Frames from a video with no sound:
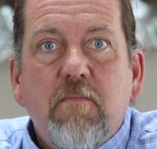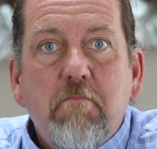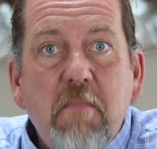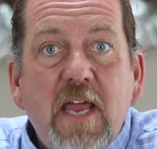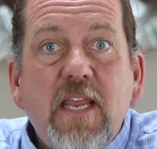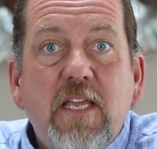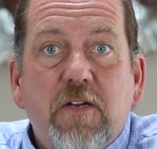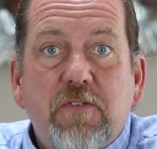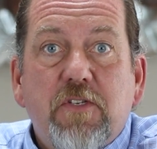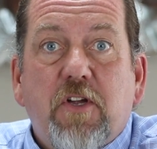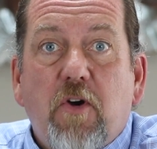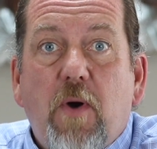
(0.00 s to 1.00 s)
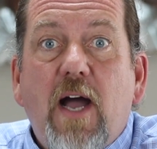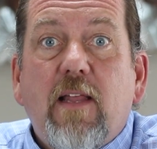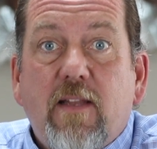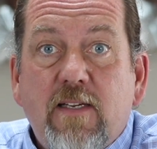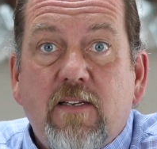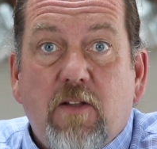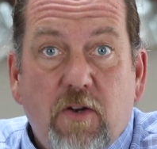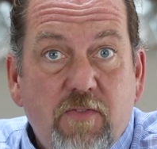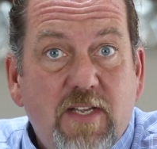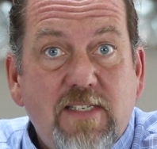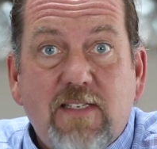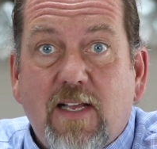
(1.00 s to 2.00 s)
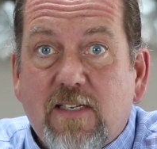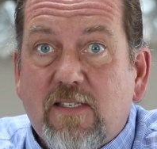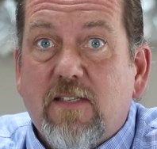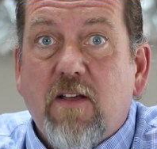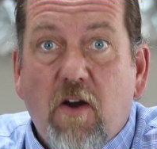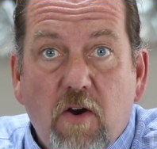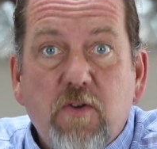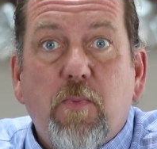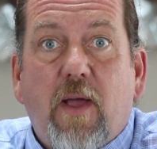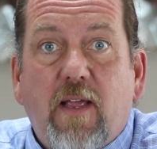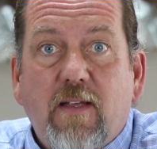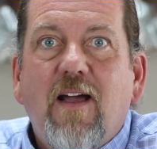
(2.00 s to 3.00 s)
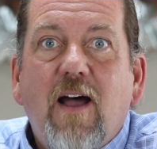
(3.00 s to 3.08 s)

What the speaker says: Many years ago, I learned this lesson the hard way.